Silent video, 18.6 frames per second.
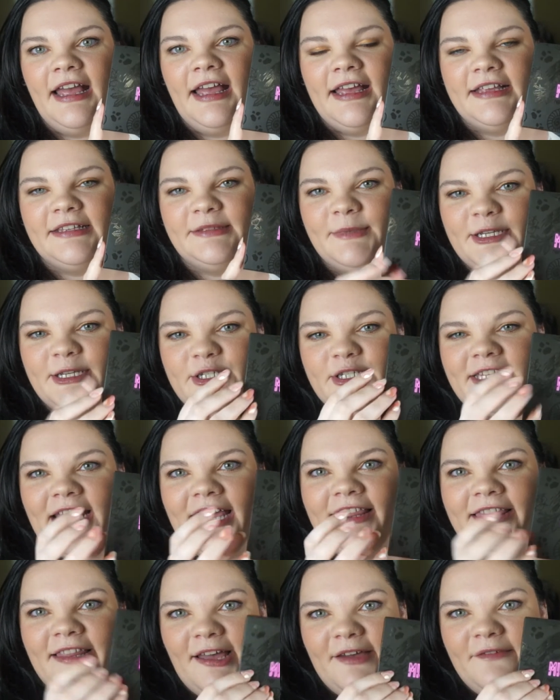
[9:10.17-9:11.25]
As much as I
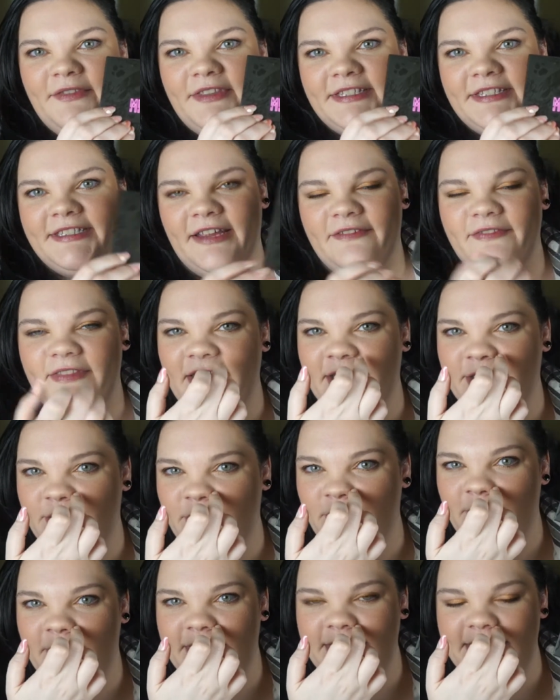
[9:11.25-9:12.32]
love the stuff they
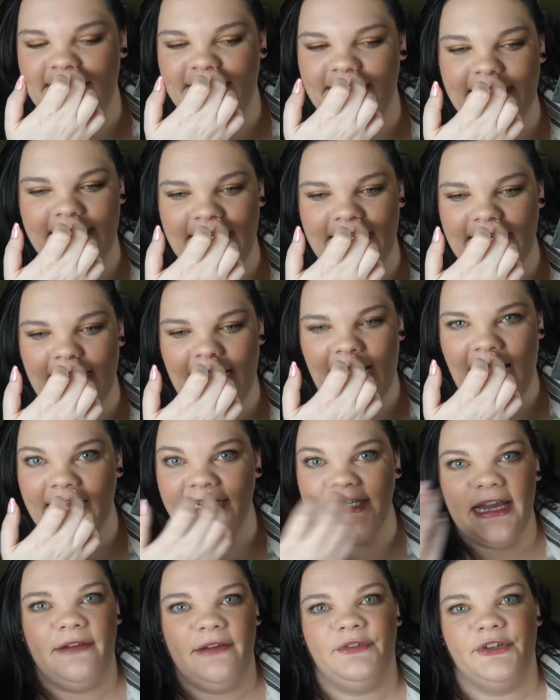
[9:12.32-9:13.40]
do with Disney, I
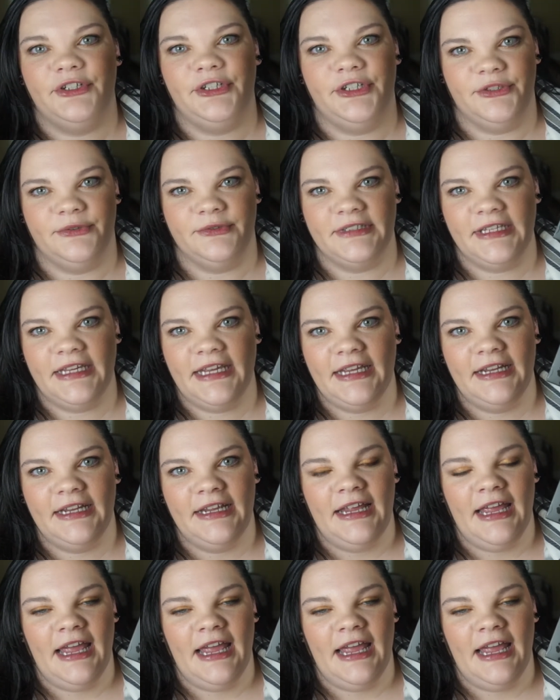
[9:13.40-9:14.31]
never use it,